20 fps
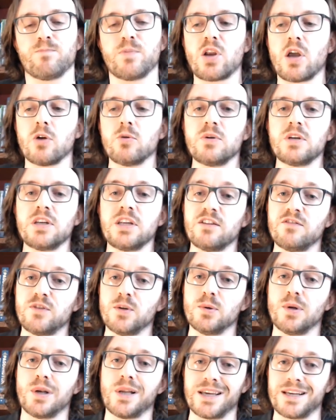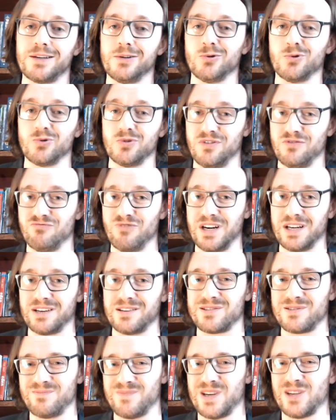but only if you like Lord of the
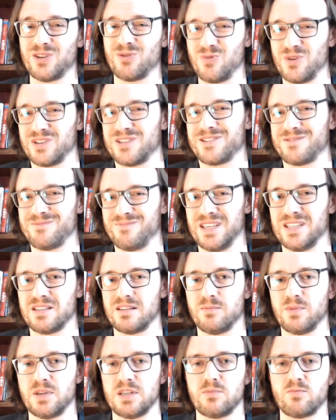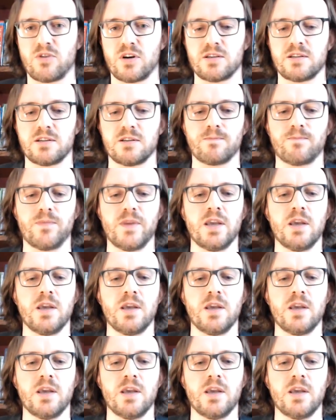Rings, otherwise it's a bit depressing.